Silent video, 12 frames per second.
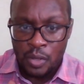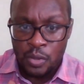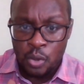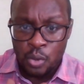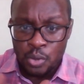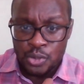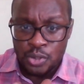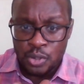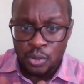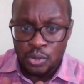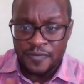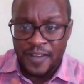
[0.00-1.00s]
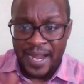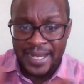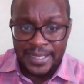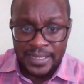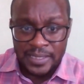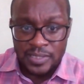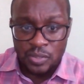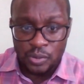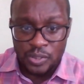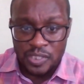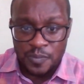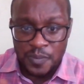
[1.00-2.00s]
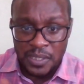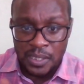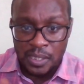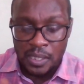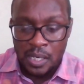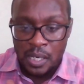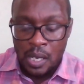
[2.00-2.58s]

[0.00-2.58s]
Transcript: those findings, so to speak.